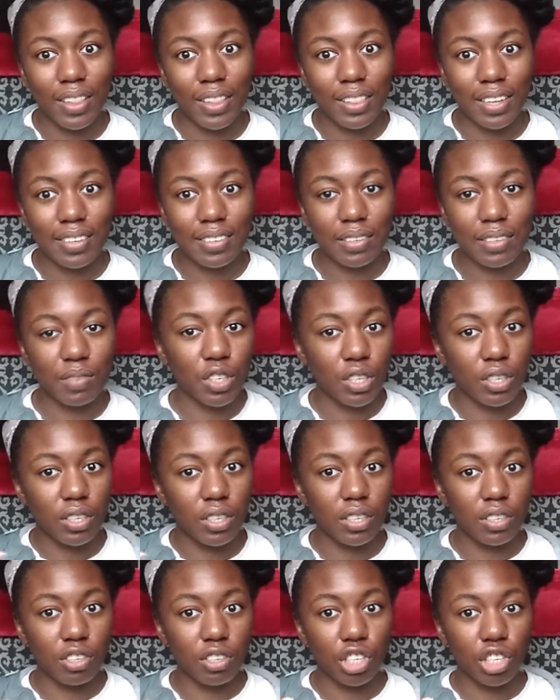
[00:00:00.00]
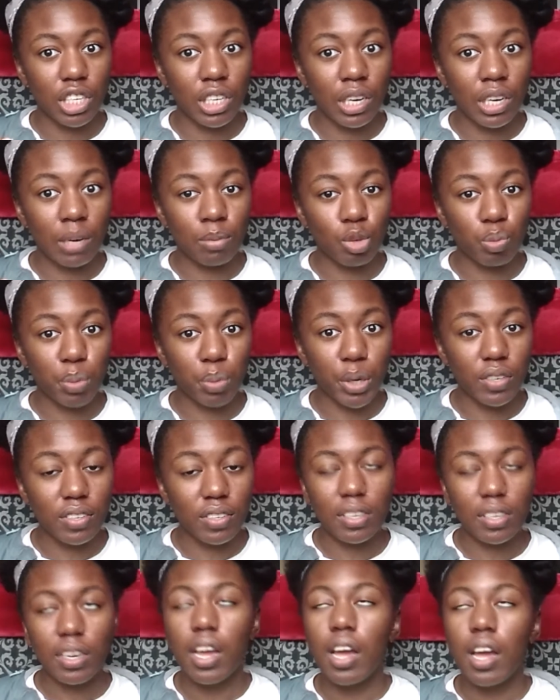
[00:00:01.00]
less of a shitty garbage
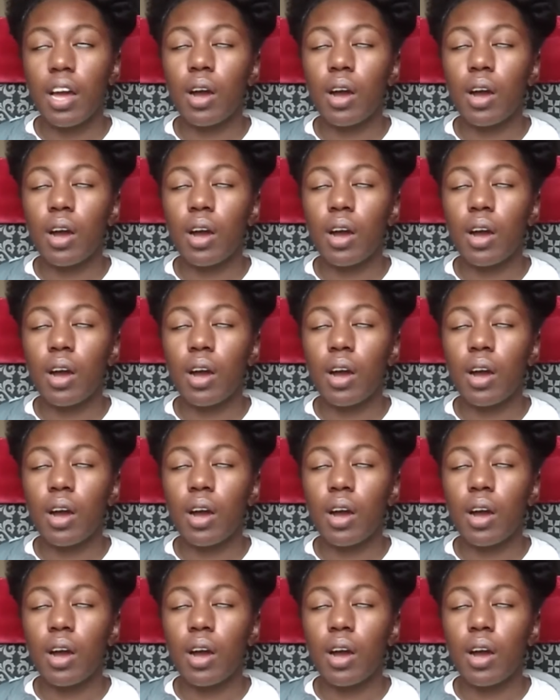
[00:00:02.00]
person.